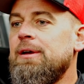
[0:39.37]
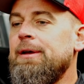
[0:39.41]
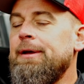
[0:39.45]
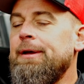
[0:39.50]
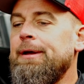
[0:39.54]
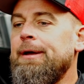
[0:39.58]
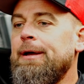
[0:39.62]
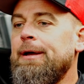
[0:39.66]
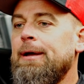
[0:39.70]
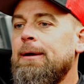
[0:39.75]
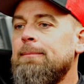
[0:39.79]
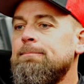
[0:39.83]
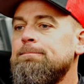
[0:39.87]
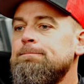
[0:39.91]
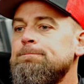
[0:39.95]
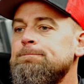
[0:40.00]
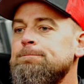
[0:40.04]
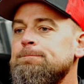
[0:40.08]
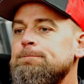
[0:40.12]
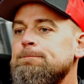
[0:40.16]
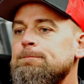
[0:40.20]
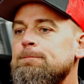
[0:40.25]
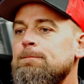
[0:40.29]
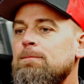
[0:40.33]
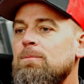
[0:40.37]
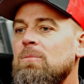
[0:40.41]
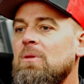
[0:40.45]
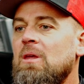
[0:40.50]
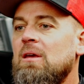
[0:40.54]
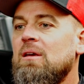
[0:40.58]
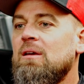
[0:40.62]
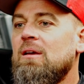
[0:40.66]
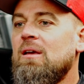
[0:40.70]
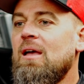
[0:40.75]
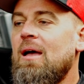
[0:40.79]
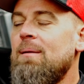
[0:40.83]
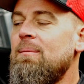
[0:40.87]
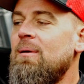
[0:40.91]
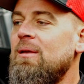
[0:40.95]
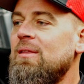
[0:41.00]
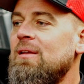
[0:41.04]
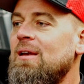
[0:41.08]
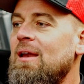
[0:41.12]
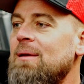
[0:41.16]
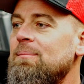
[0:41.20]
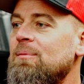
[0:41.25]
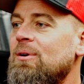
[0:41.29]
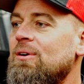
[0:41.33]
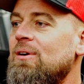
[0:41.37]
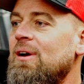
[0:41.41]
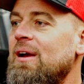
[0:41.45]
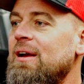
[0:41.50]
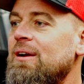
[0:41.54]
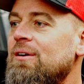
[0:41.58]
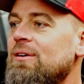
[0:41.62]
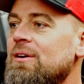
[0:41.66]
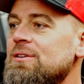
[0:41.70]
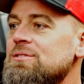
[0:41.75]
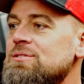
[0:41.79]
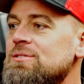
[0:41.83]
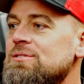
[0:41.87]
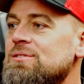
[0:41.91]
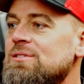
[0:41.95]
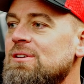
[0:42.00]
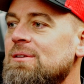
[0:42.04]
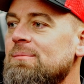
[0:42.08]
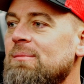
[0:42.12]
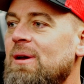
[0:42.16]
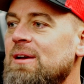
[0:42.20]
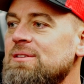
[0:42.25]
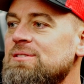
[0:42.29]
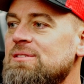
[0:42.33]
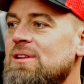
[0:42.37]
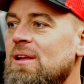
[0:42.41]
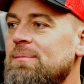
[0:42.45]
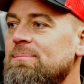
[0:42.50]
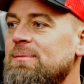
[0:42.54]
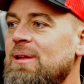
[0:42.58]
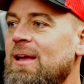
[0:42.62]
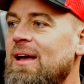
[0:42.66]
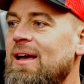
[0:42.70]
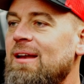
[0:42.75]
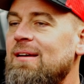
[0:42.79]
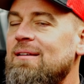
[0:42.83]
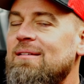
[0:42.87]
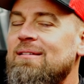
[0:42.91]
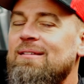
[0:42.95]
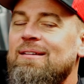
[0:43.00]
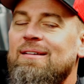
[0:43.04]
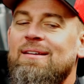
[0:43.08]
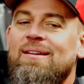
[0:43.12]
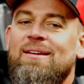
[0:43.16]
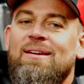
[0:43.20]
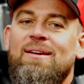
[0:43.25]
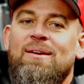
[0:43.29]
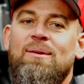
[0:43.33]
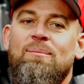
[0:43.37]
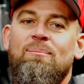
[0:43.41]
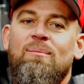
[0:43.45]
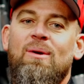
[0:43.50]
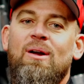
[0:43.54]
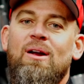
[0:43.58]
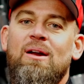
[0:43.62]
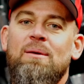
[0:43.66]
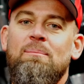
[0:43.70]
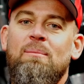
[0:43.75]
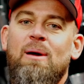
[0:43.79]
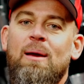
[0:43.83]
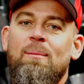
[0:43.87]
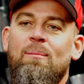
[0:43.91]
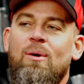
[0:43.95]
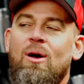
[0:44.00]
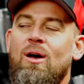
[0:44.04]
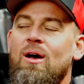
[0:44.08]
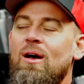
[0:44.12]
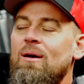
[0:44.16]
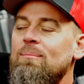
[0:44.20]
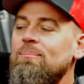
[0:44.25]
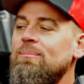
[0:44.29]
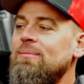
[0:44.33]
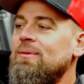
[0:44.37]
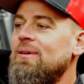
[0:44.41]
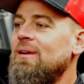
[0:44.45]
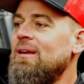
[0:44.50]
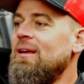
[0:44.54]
A guy by the name of Craig Christensen, my stepdad, married my mom.